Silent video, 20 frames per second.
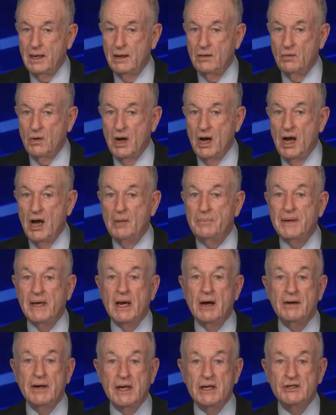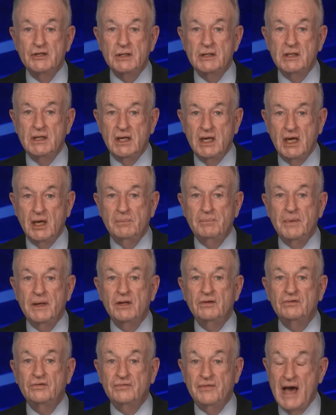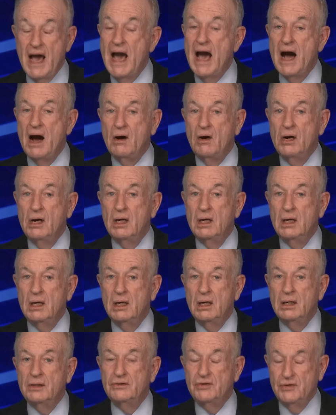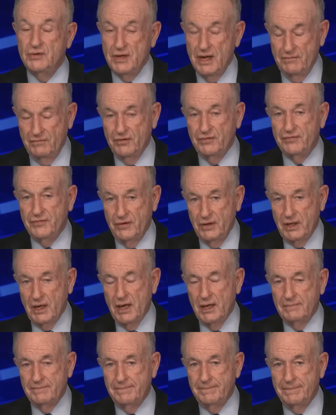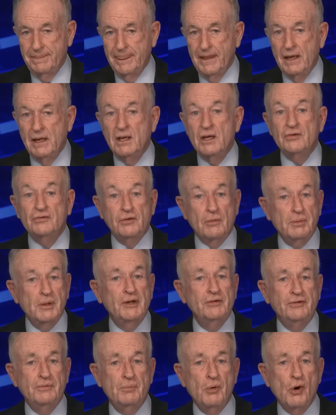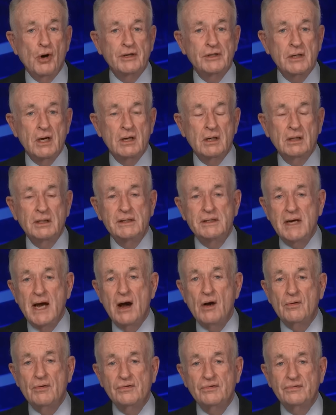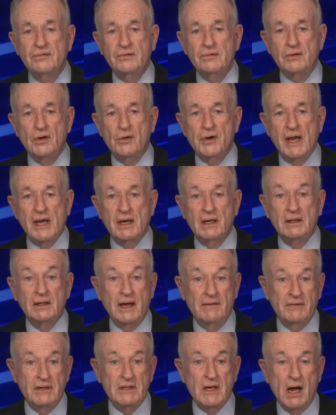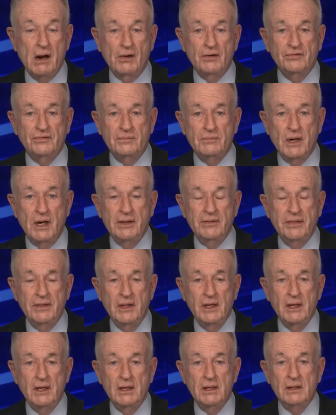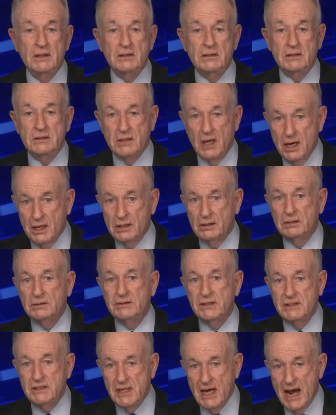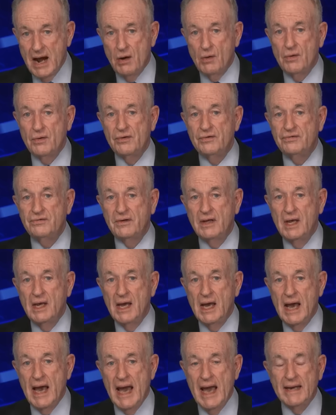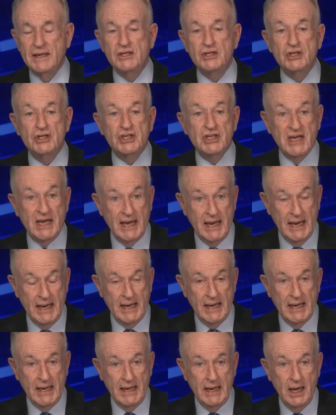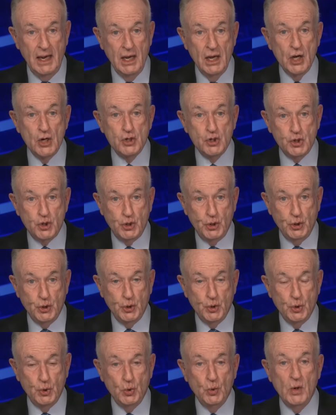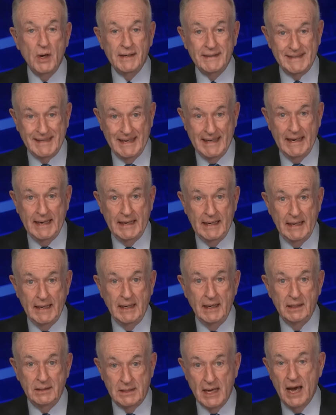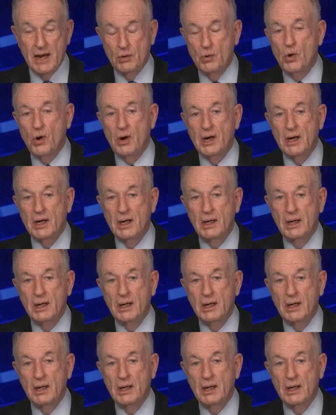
while helping our nation keep its vow to never forget. So please support Tunnel to Towers. Donate eleven dollars a month. Tunnel to Towers at T two T dot org.